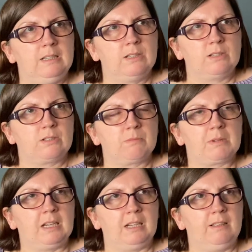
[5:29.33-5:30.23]
some
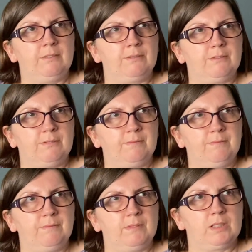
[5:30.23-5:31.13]
kind of
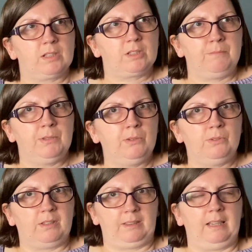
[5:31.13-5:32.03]

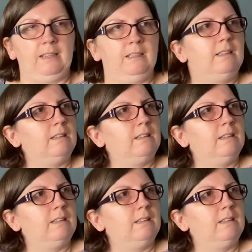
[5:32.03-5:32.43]
computer thing,